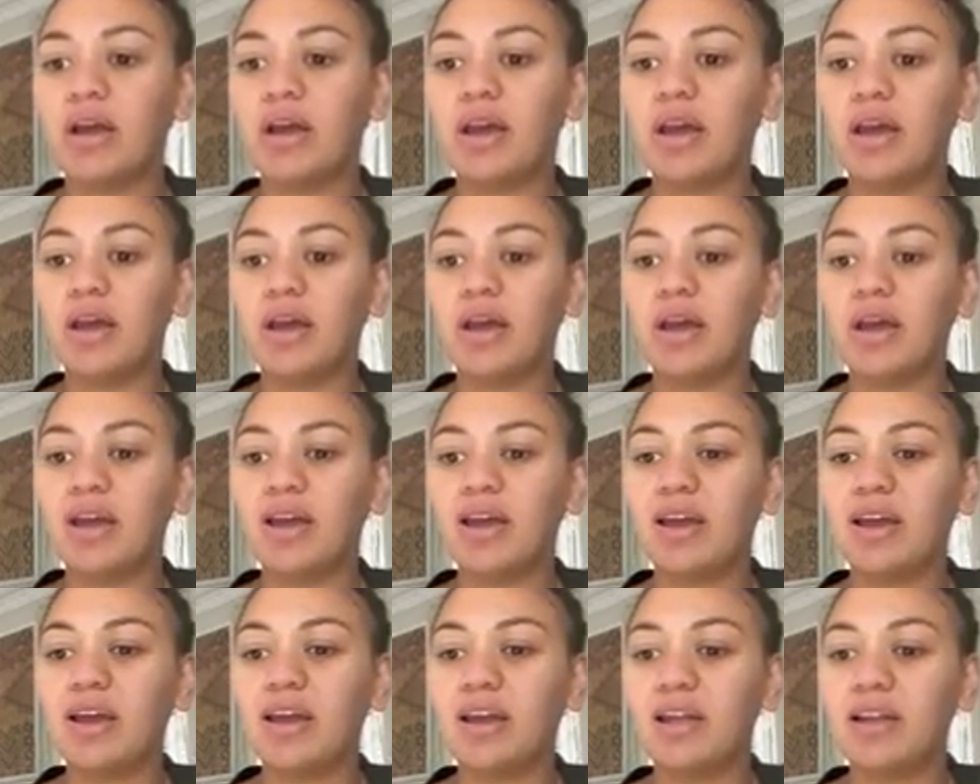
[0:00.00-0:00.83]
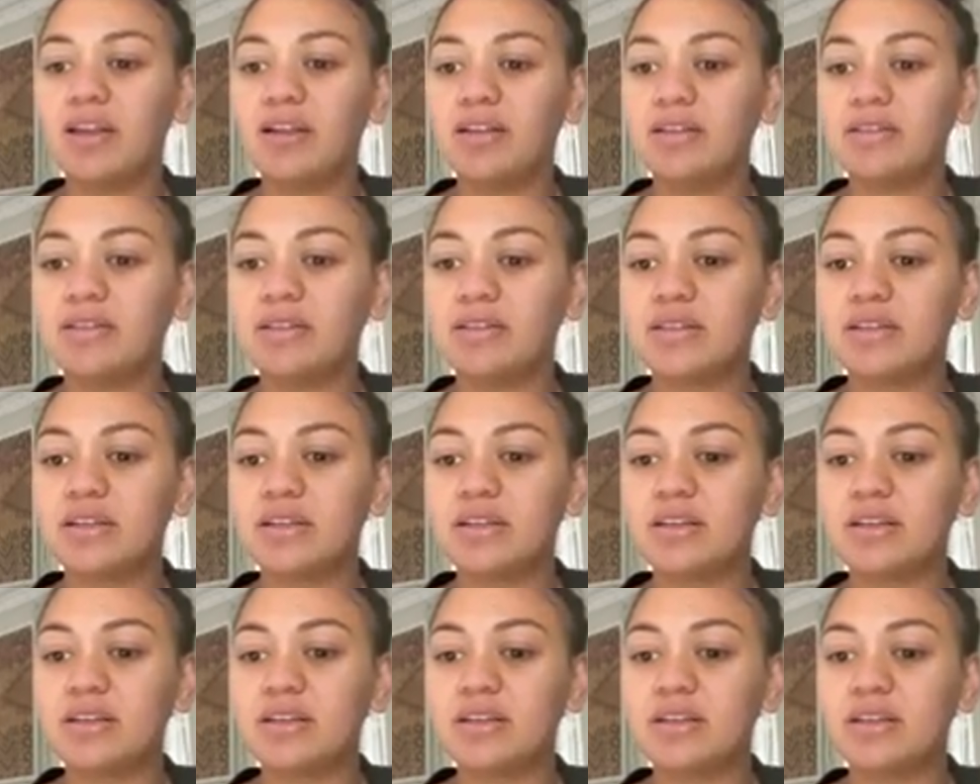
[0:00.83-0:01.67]
And
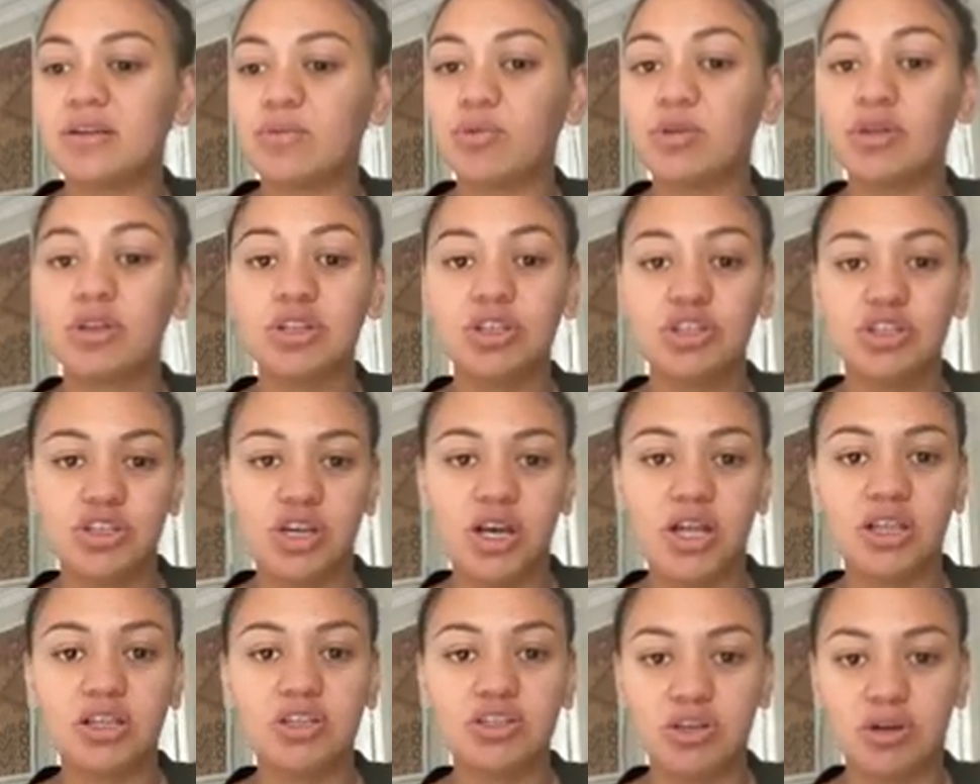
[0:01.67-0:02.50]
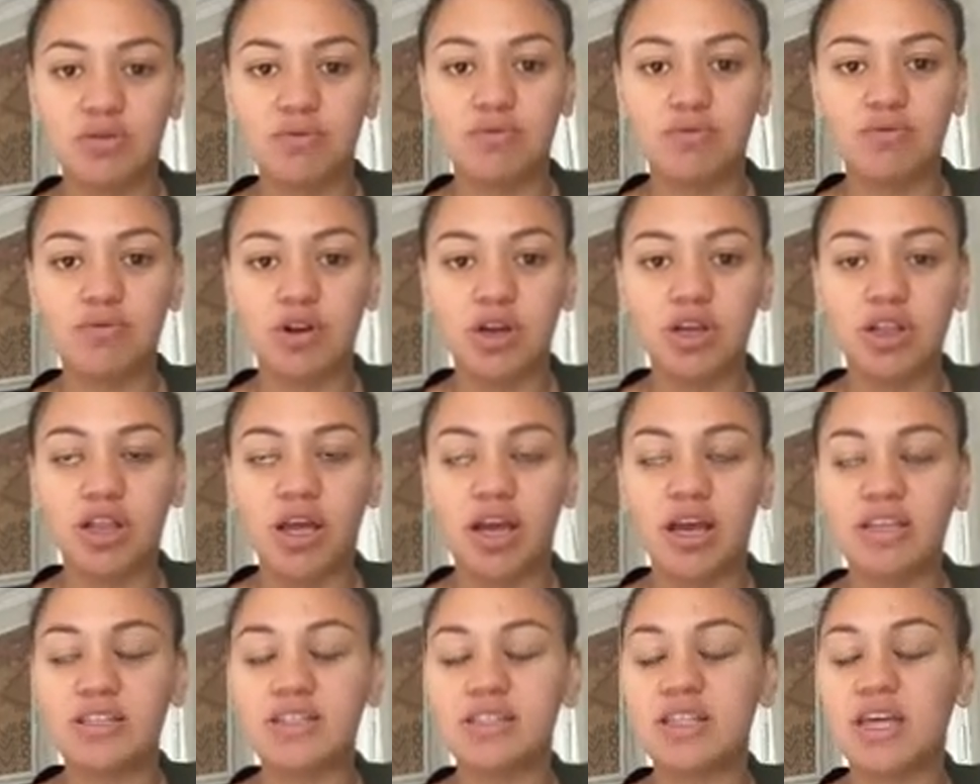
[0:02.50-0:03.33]
with this challenge, I've
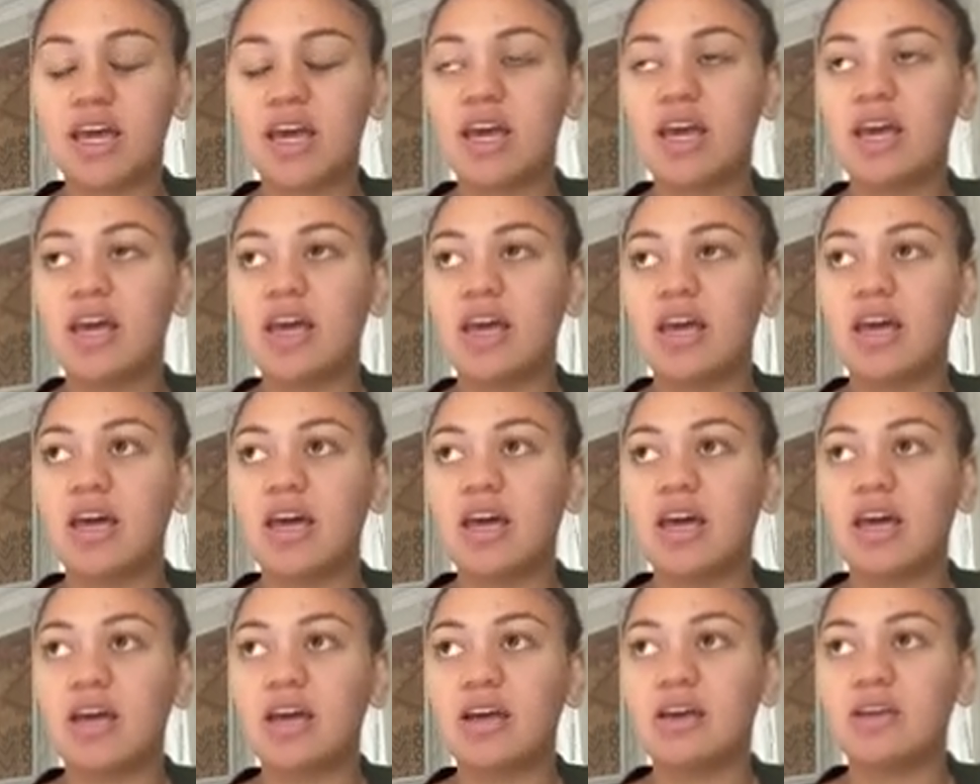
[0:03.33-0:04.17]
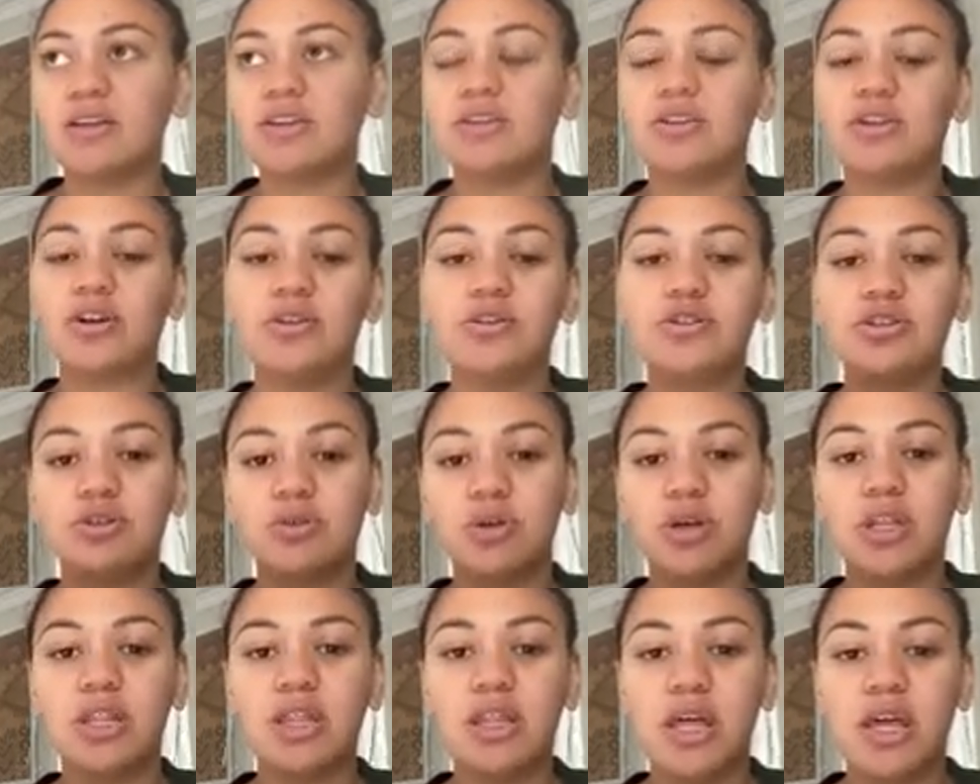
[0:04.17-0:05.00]
realized that, you know,
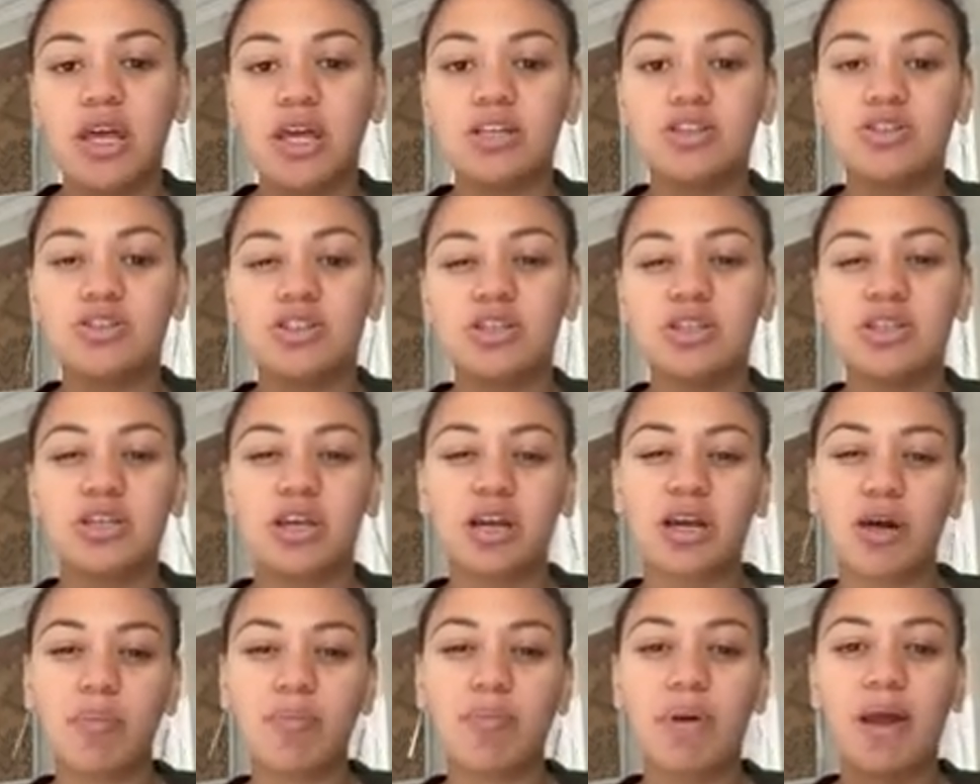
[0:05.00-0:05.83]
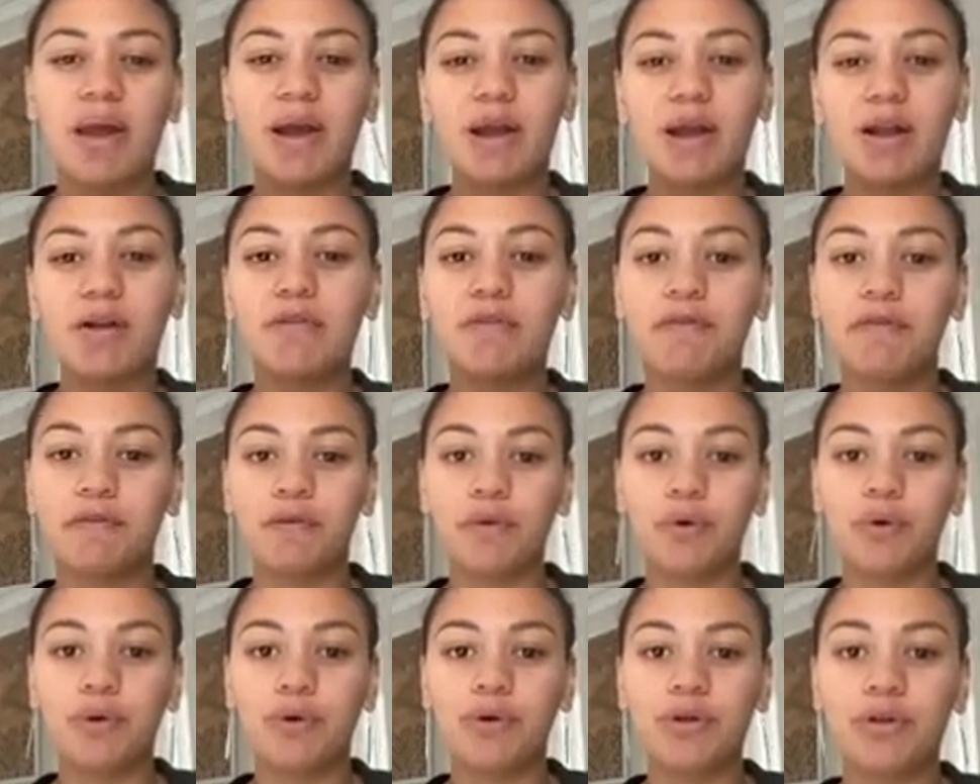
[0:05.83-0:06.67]
doing that is just like a back and
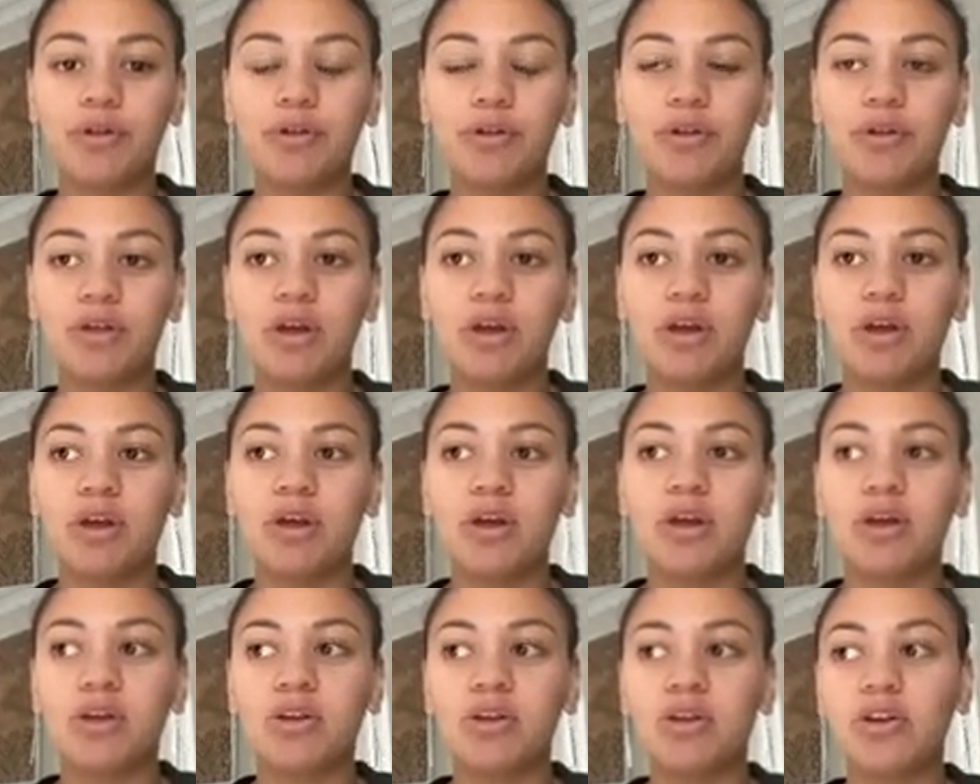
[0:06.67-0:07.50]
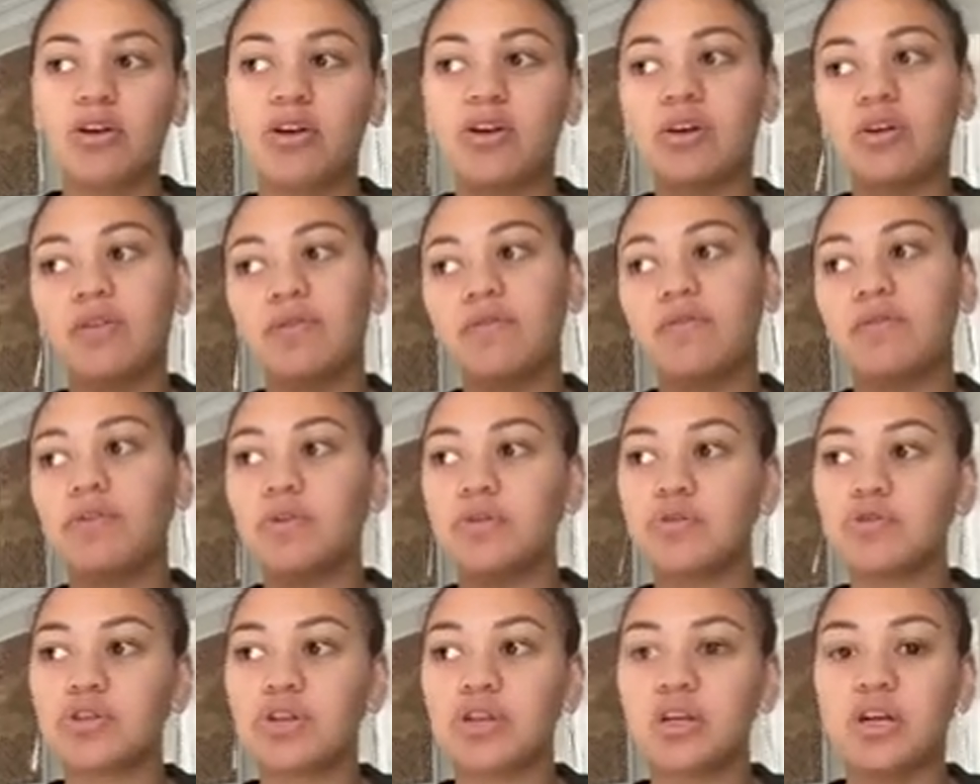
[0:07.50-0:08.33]
forth, you know,
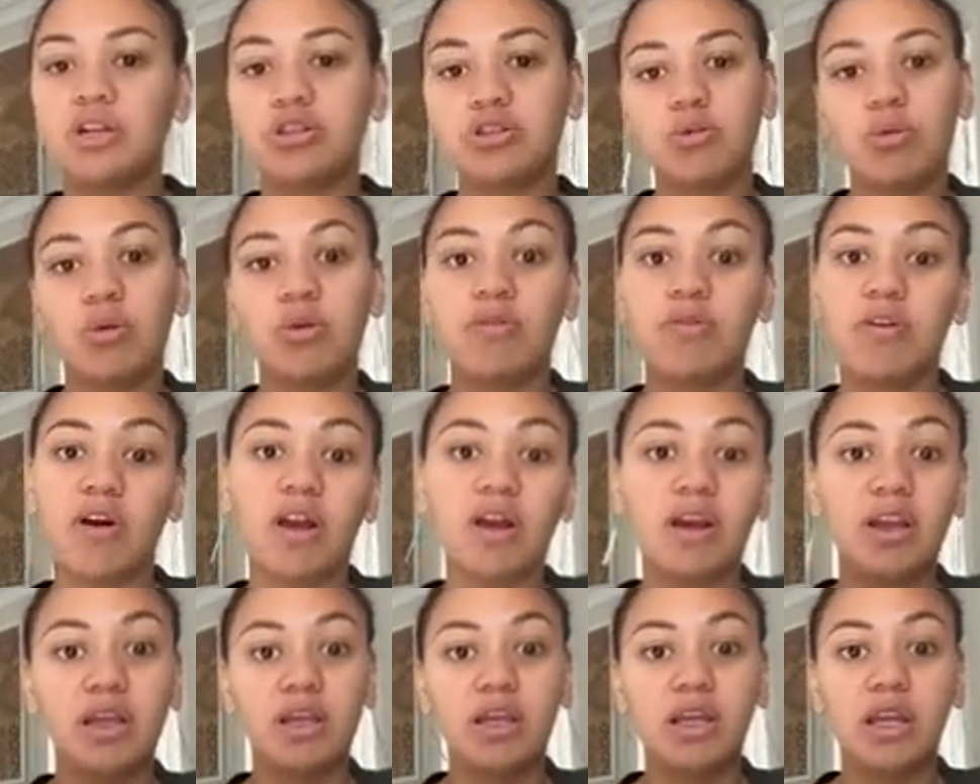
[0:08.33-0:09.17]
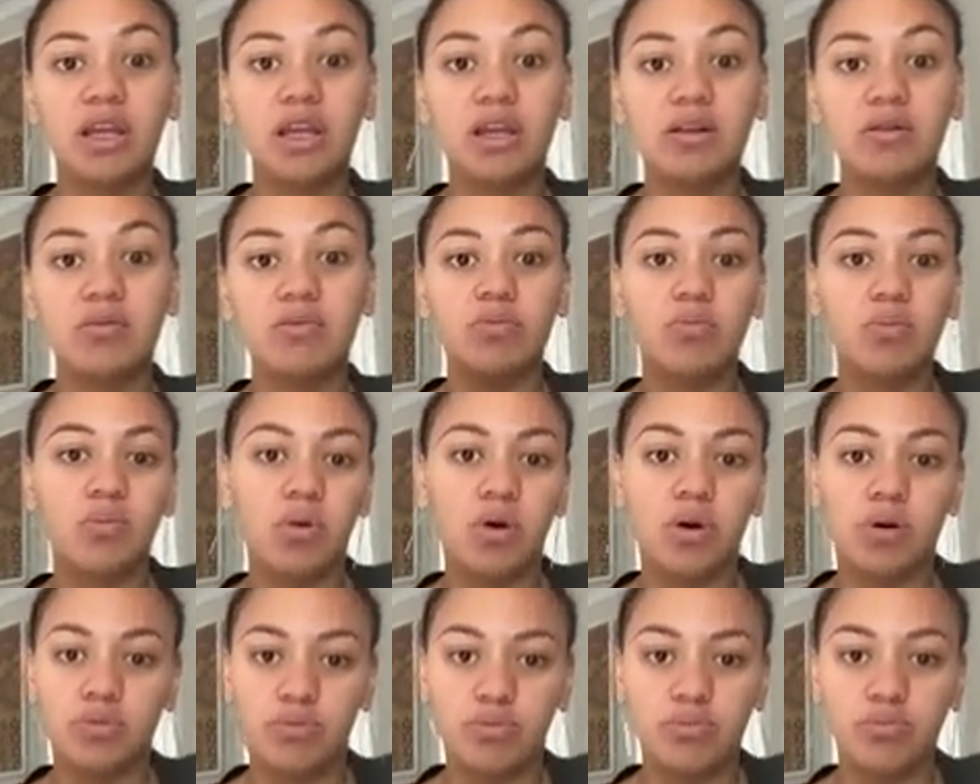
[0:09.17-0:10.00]
confusion until we finally get
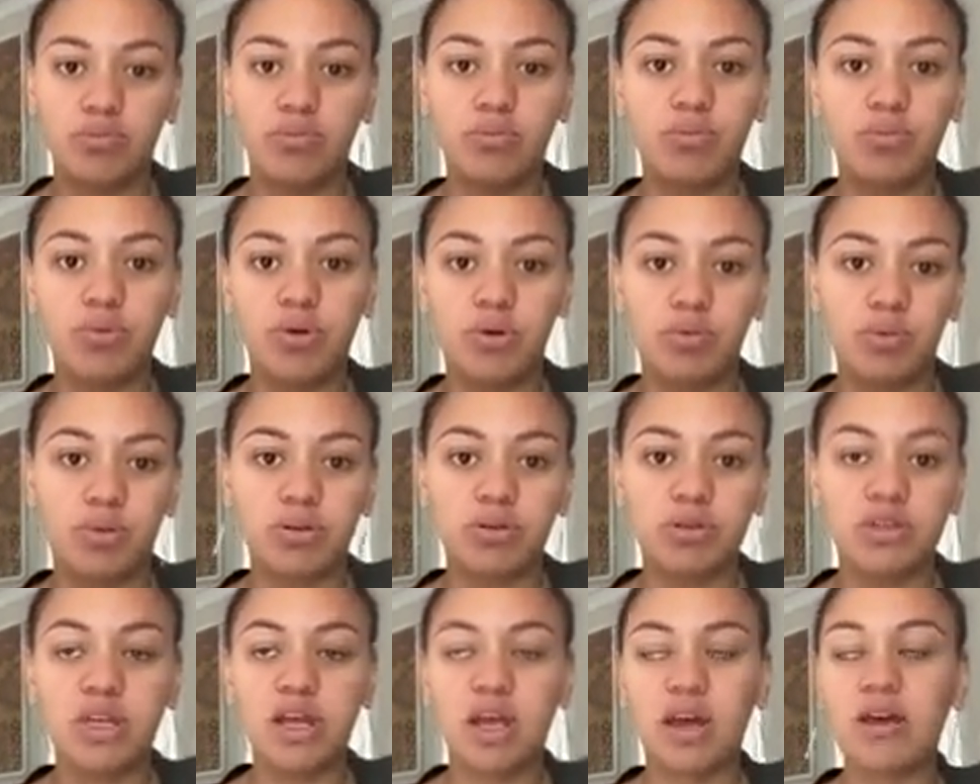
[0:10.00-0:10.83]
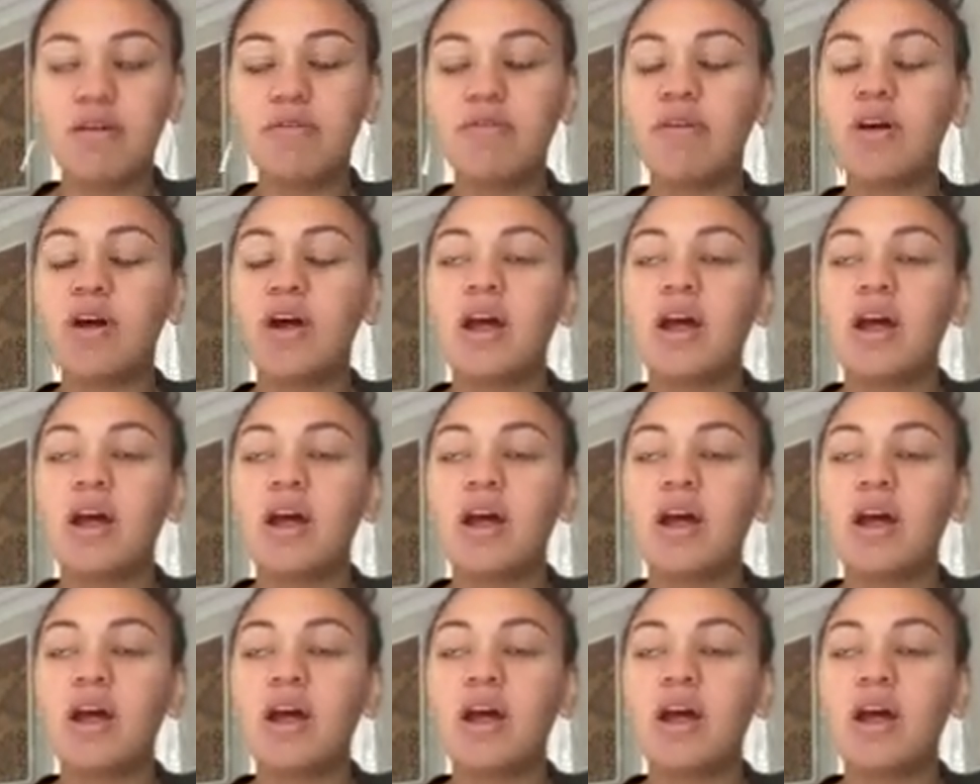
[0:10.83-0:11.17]
what we want to have.